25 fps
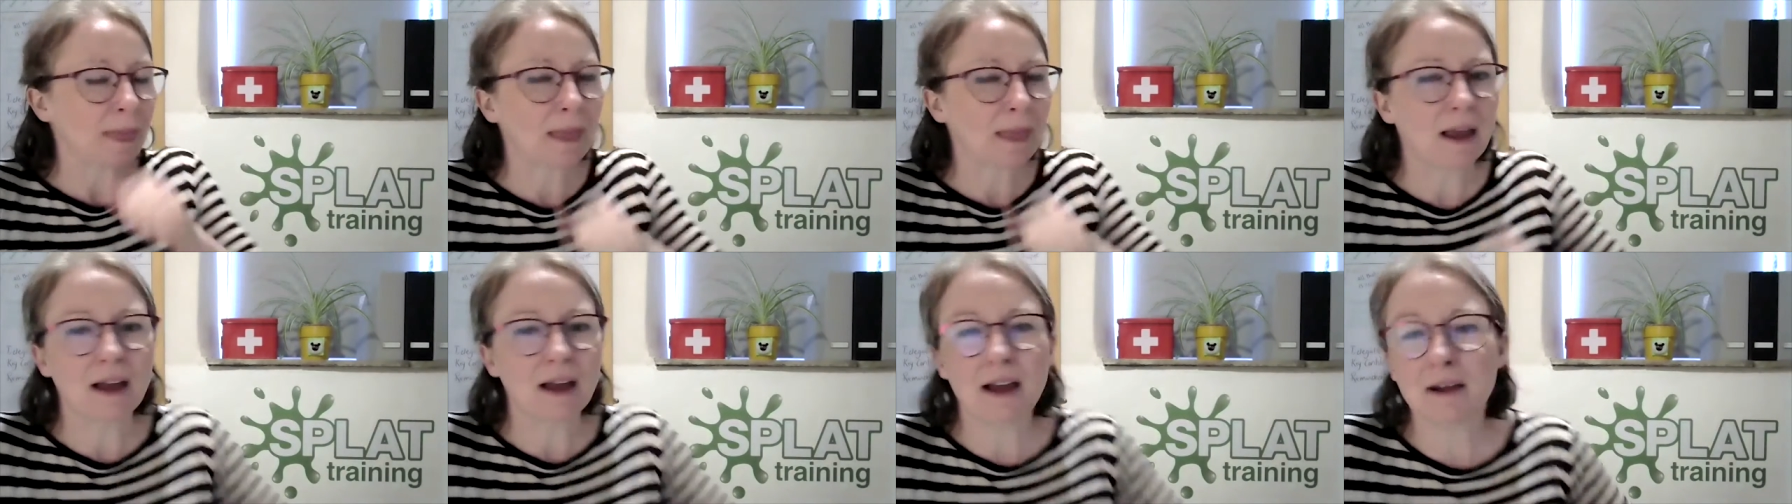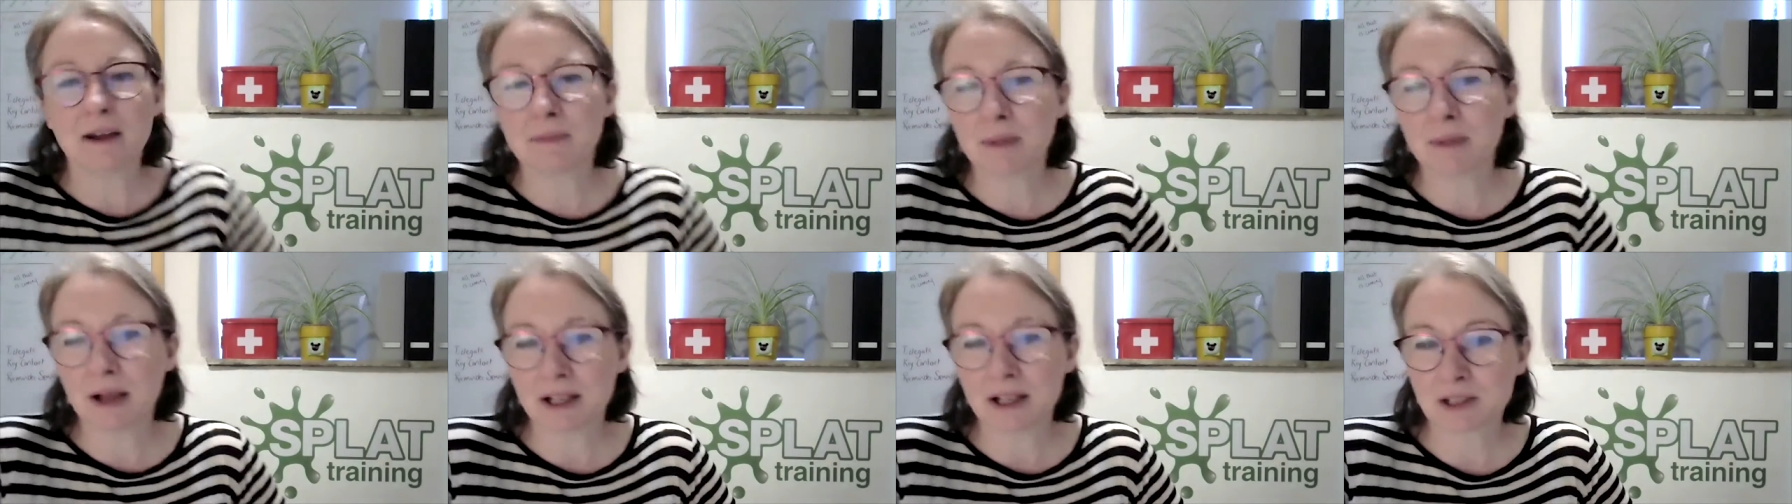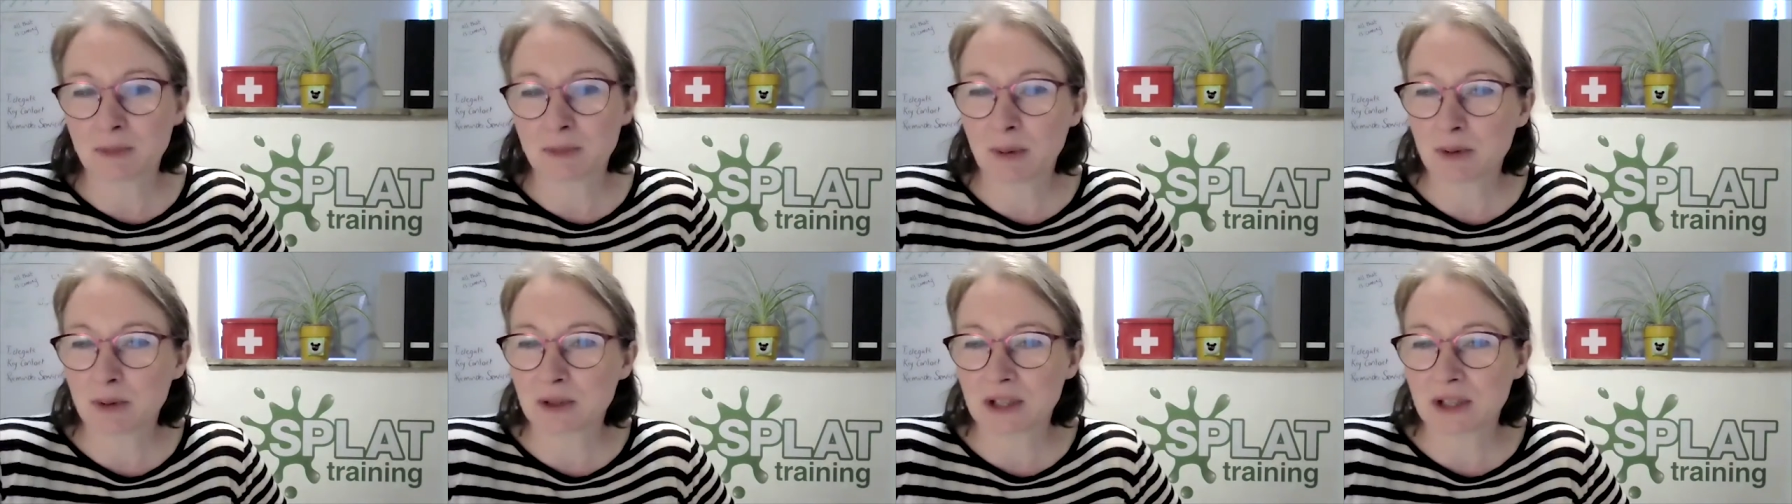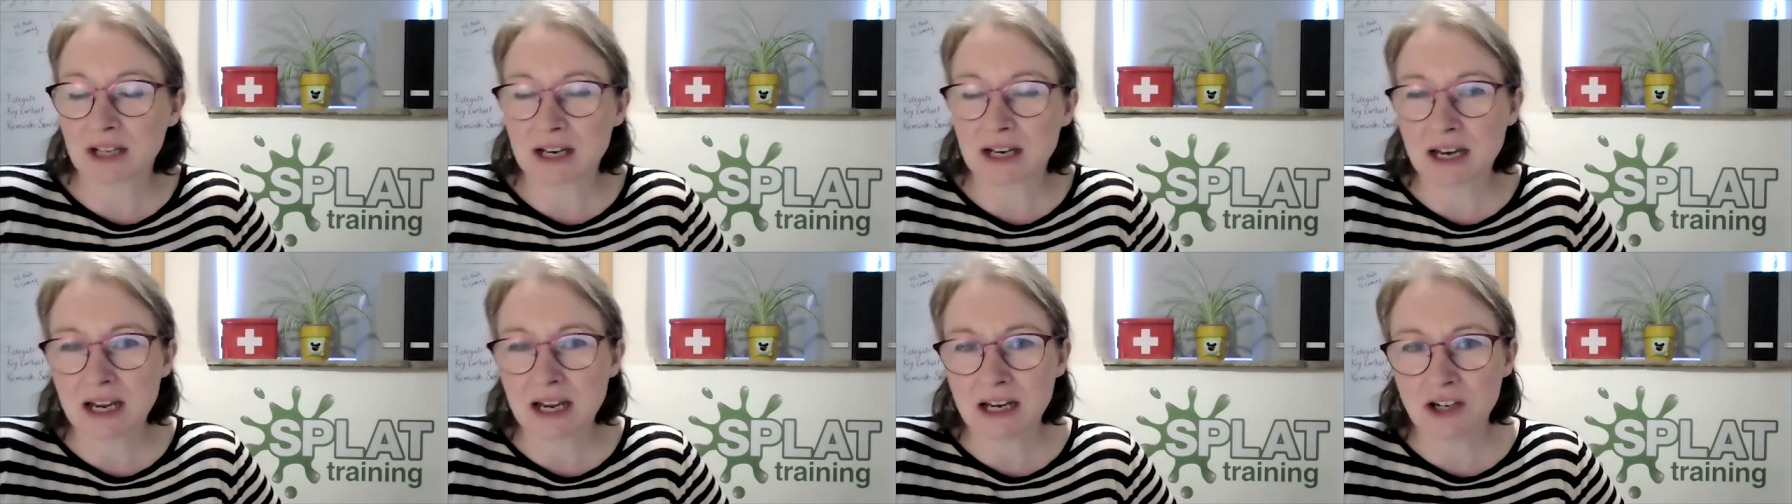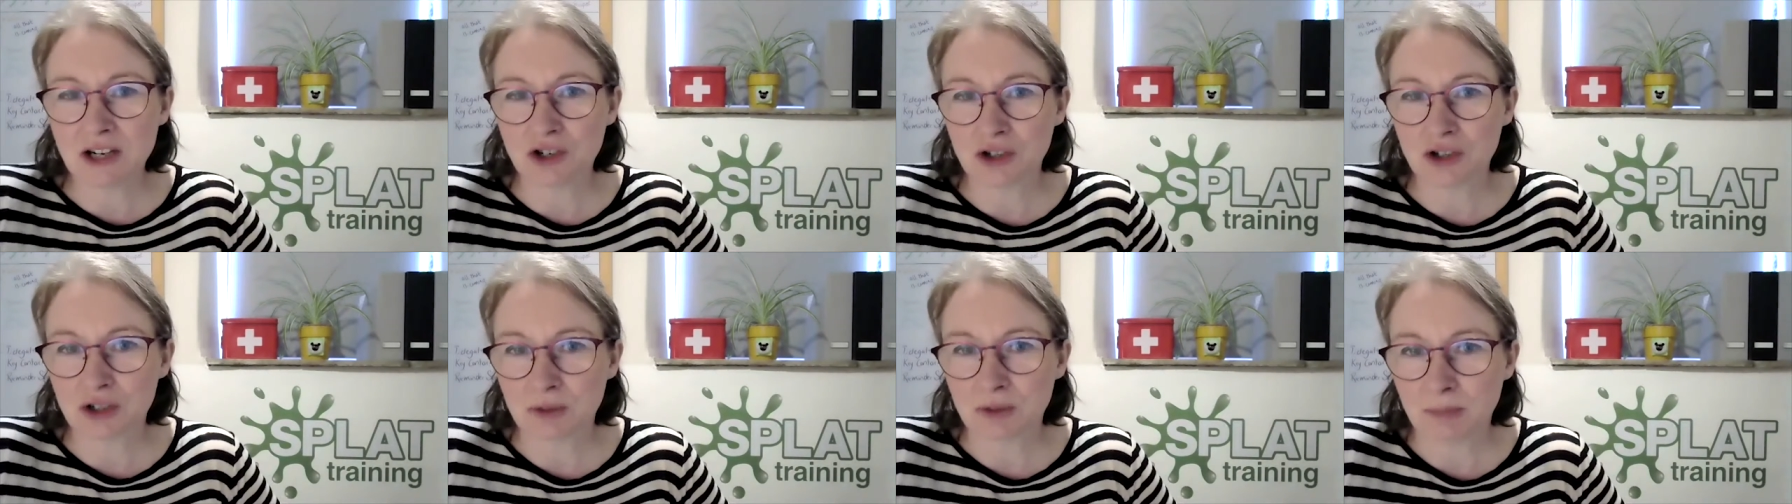I suppose the
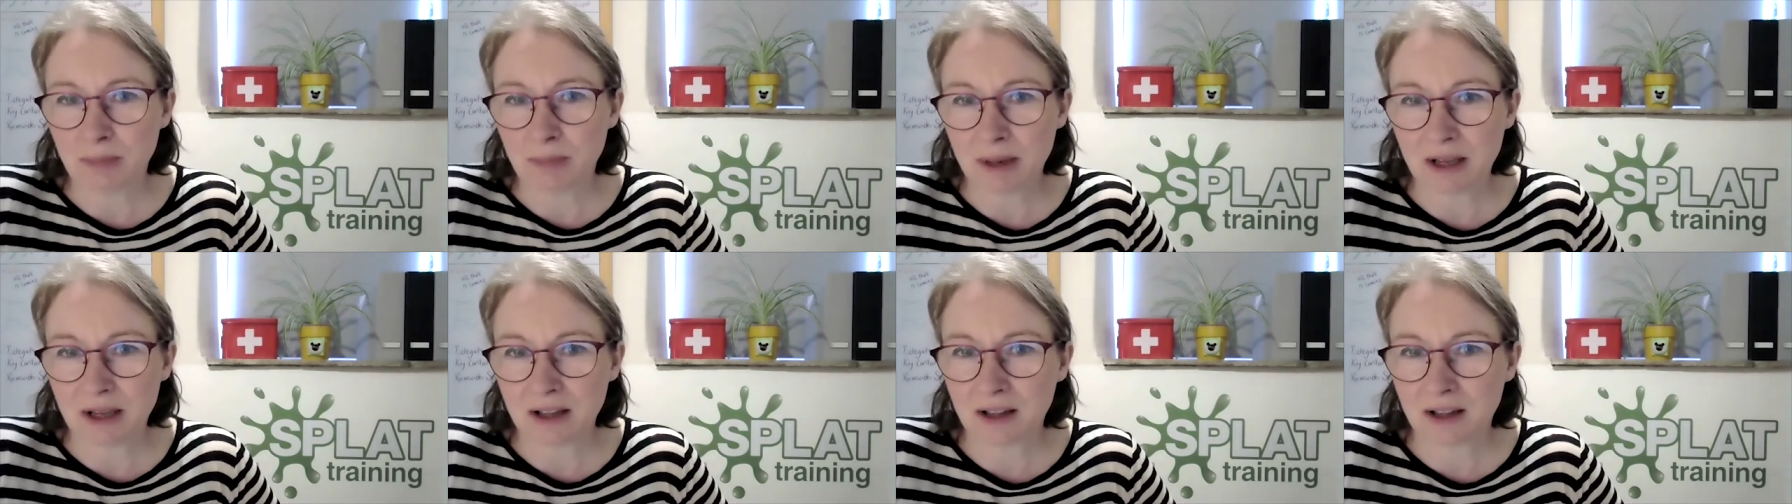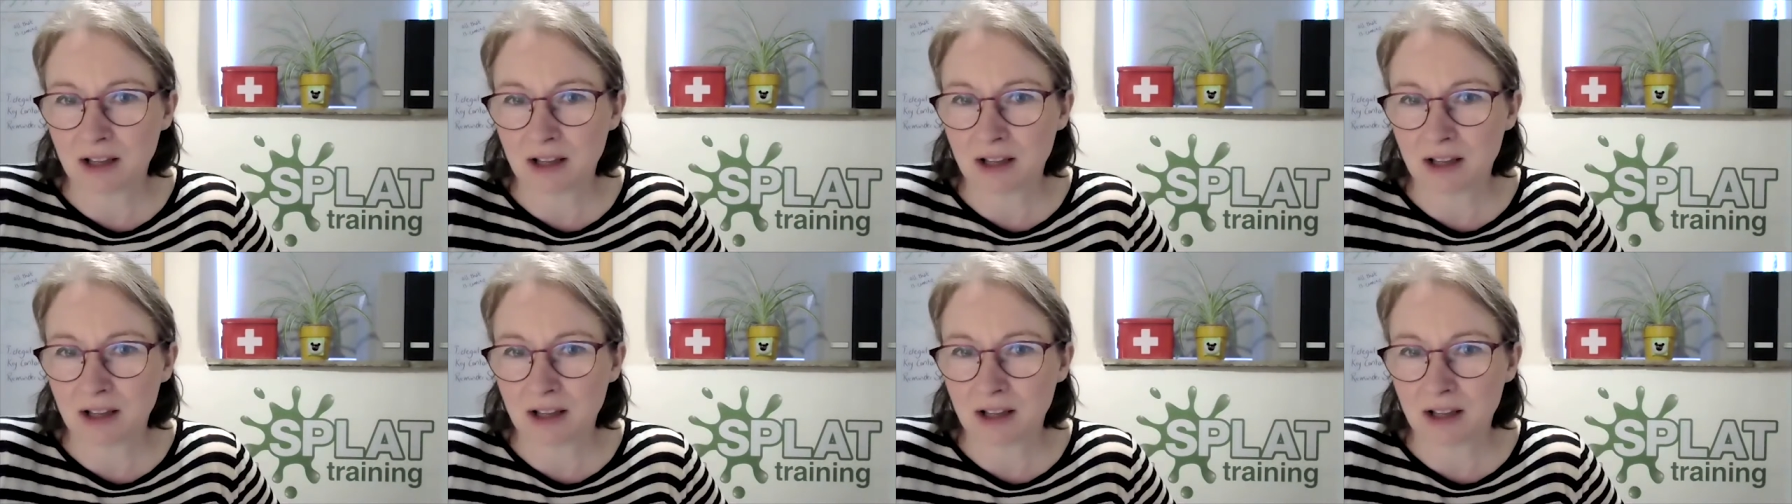niche bit